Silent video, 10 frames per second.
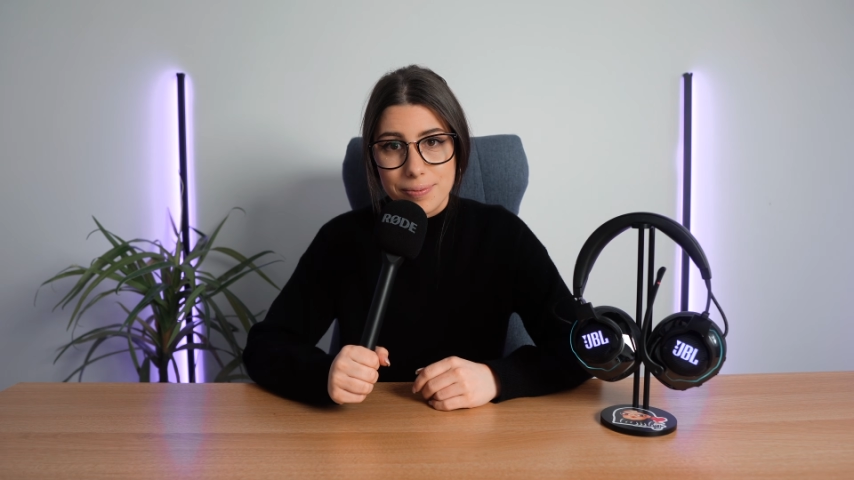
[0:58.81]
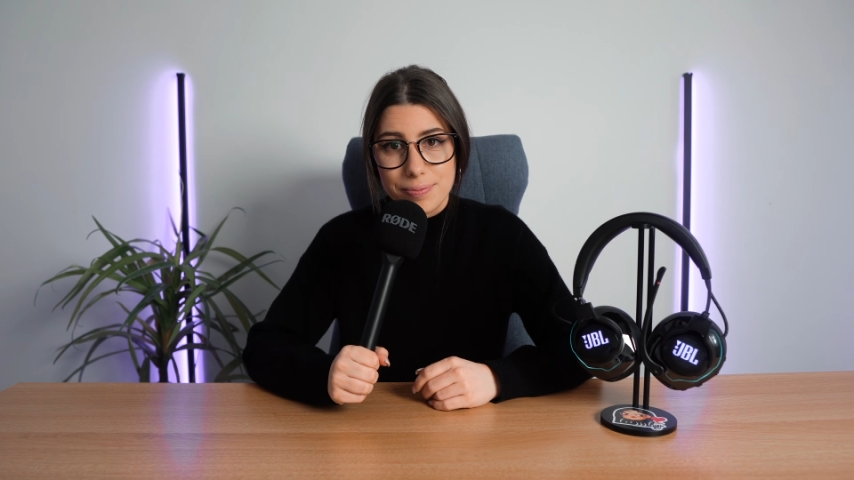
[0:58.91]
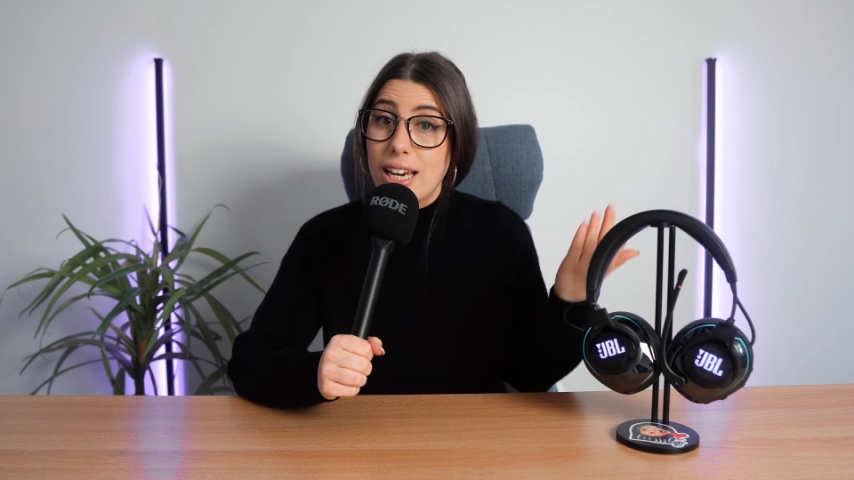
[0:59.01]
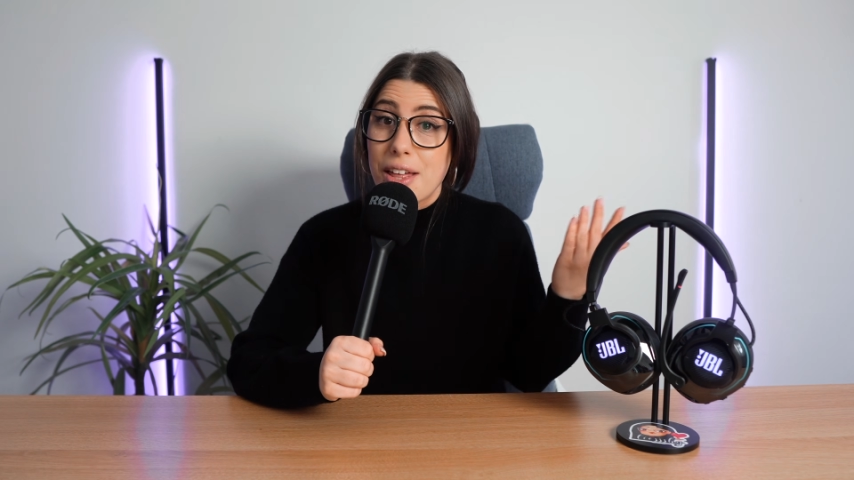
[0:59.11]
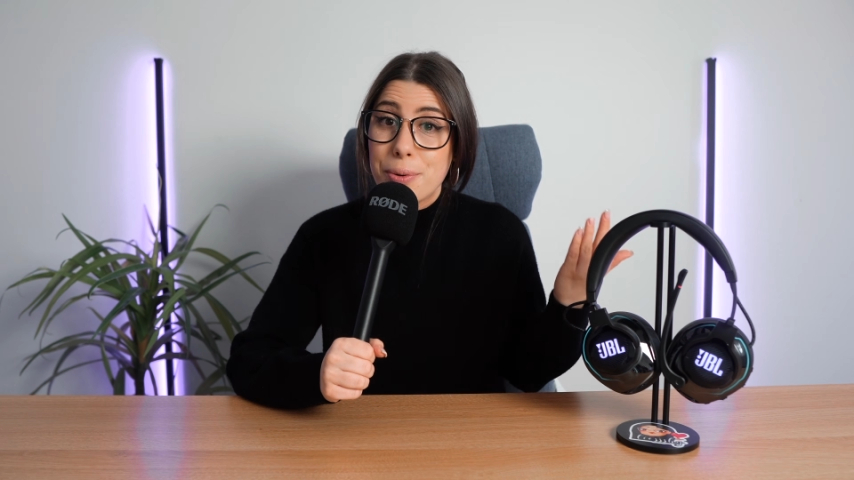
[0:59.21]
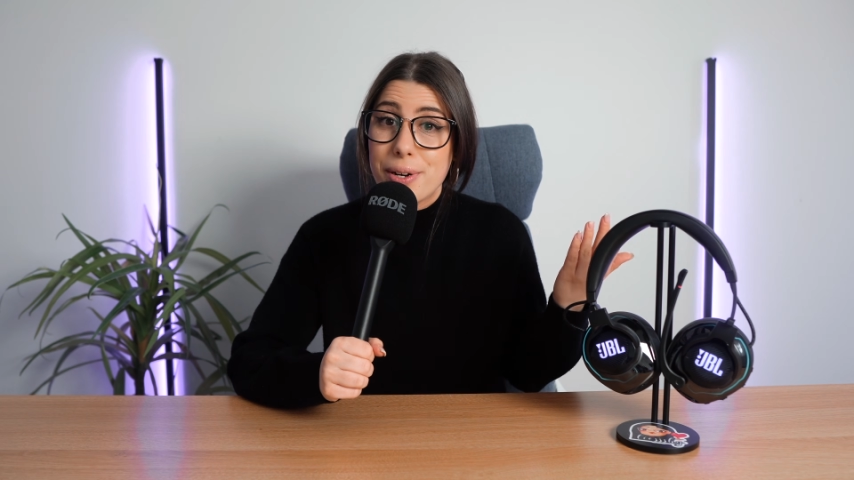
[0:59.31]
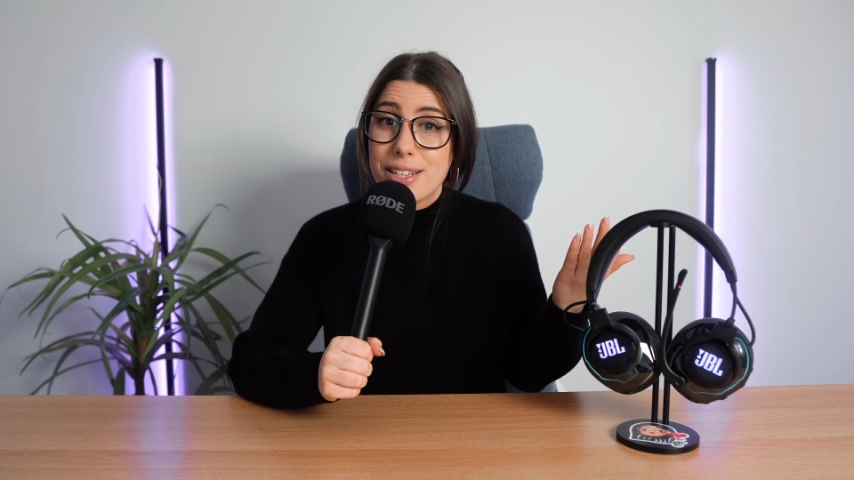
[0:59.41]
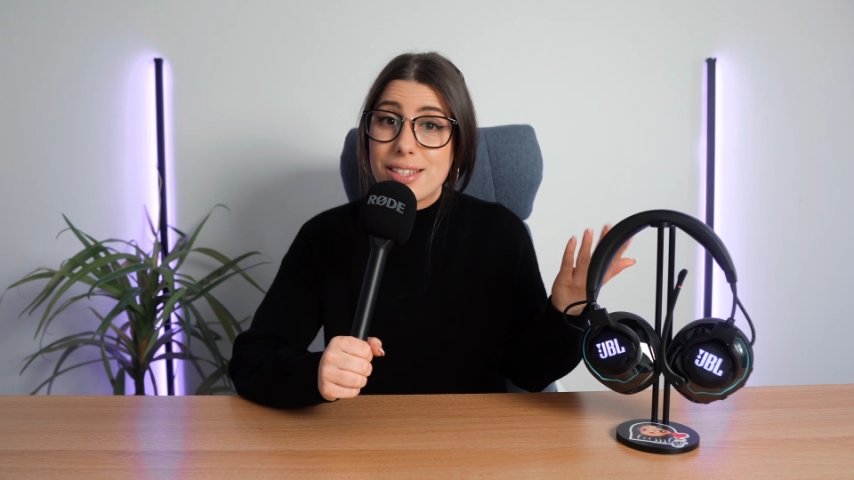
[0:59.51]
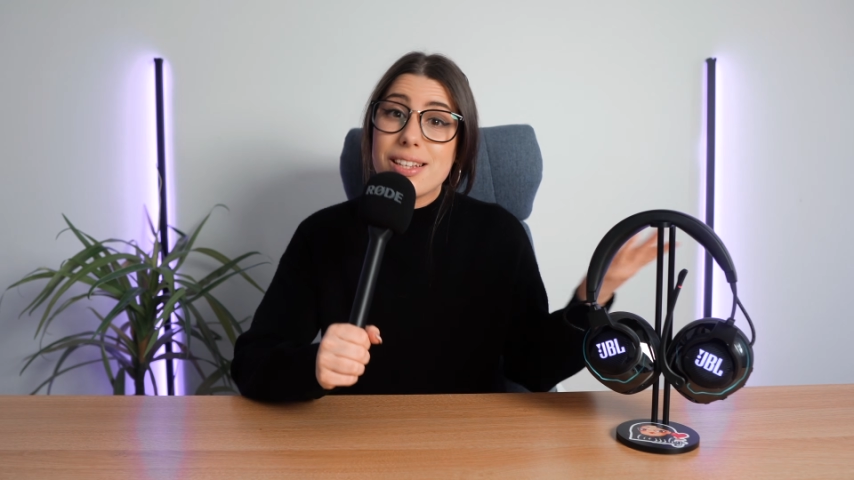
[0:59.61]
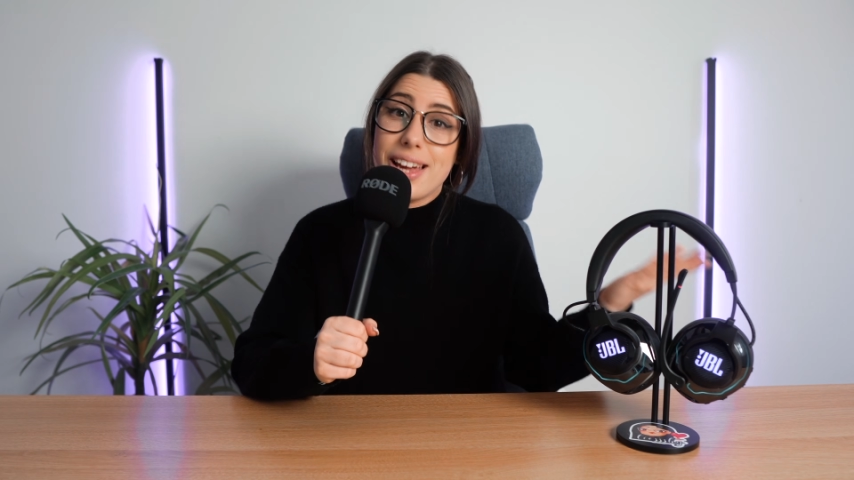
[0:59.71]
In other
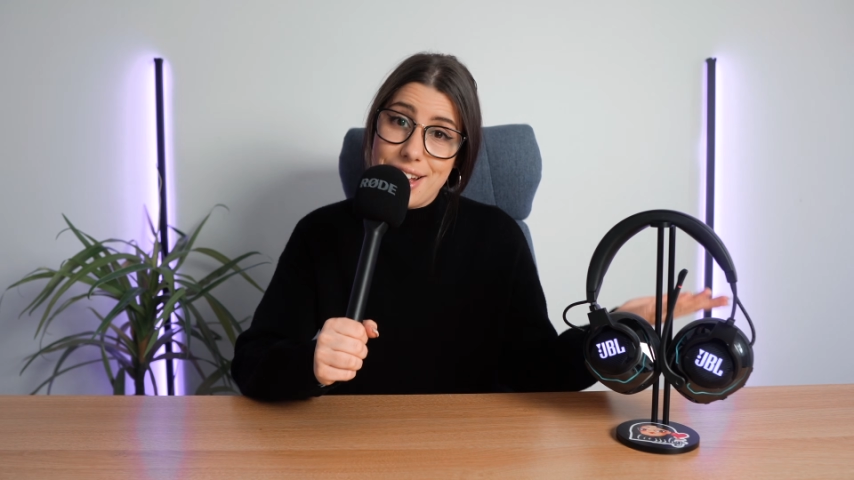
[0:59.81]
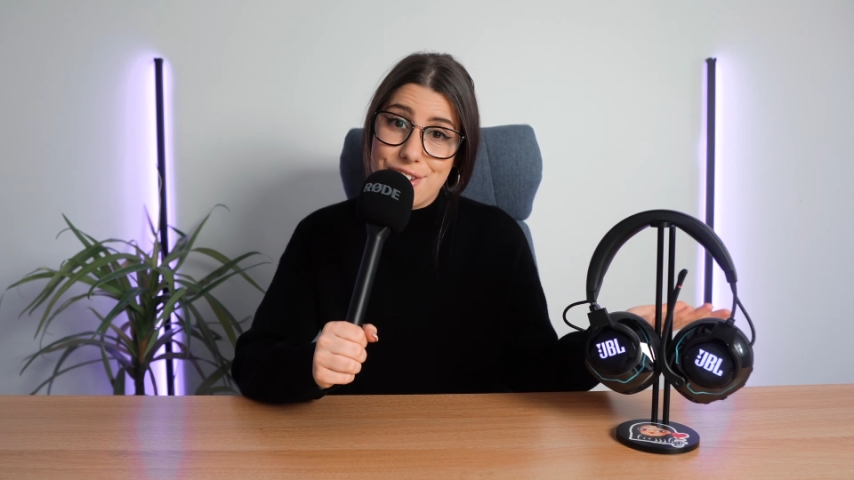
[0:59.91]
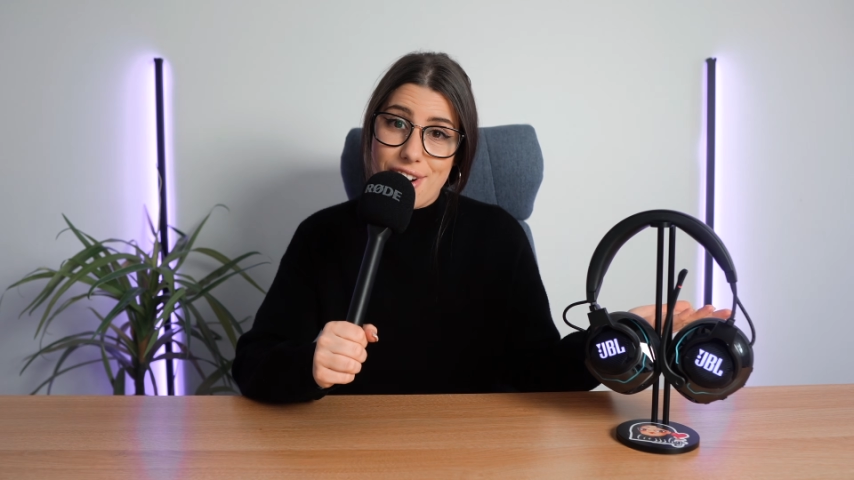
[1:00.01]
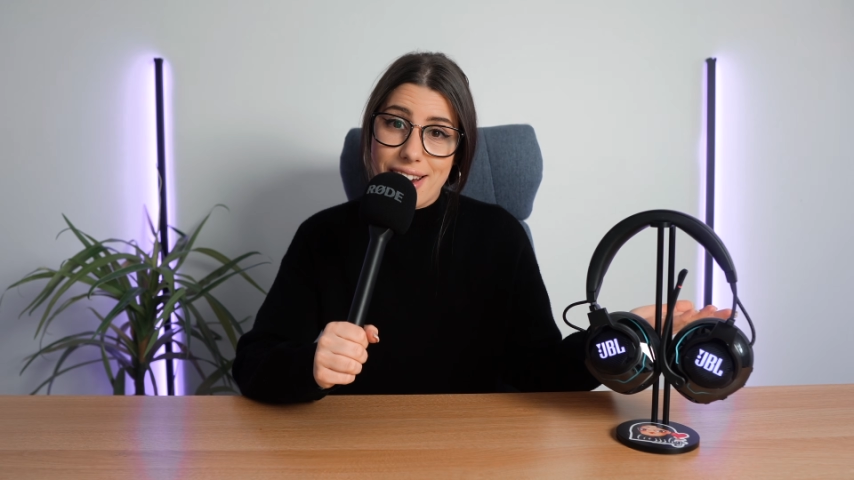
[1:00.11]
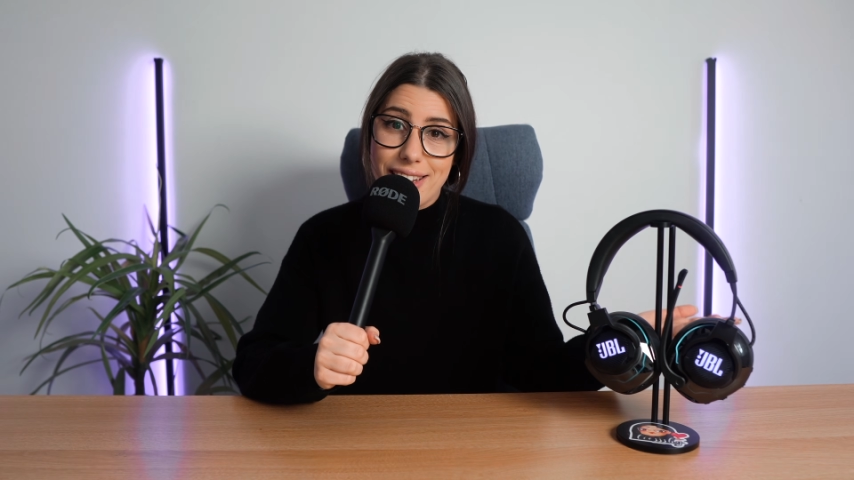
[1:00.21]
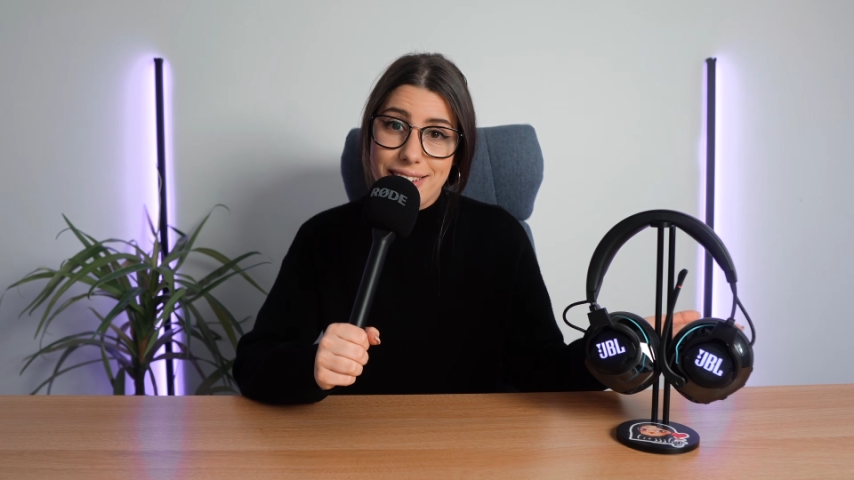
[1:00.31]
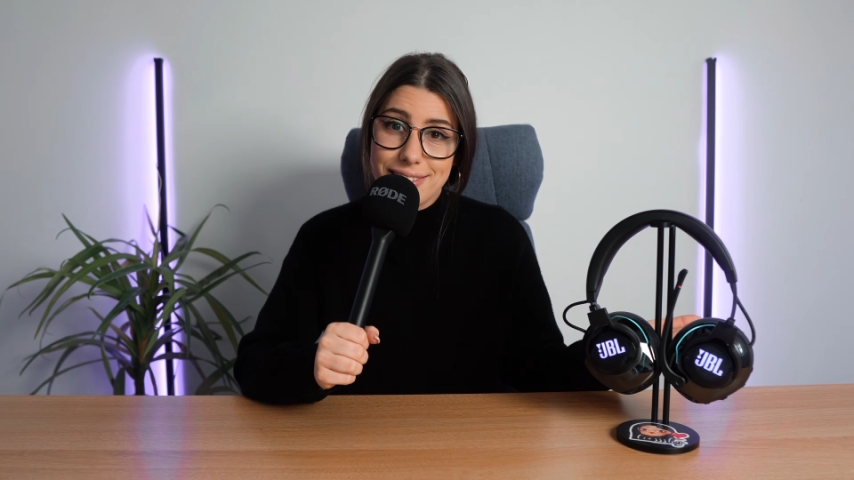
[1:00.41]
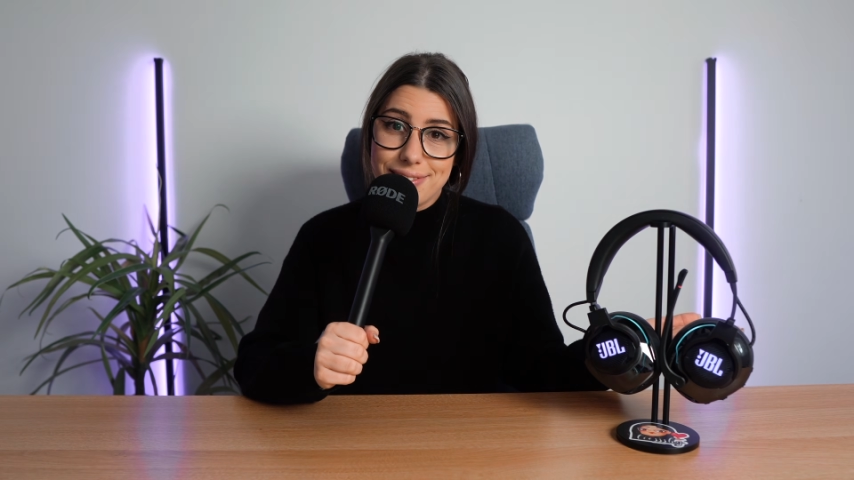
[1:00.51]
words, head tracking.